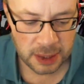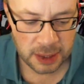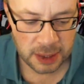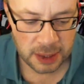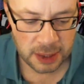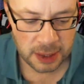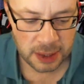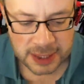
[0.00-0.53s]

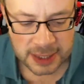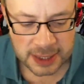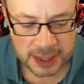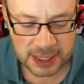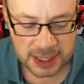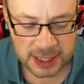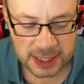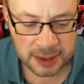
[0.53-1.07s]

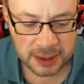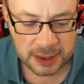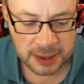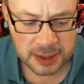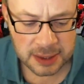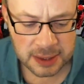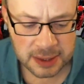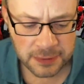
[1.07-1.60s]
Sayings of
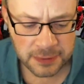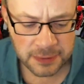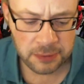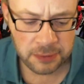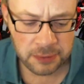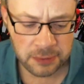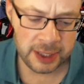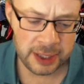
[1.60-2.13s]
the rightly
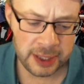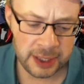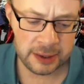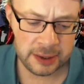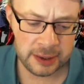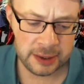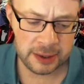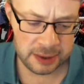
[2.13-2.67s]
guided
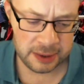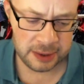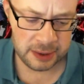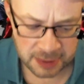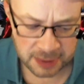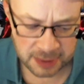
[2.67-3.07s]
Imams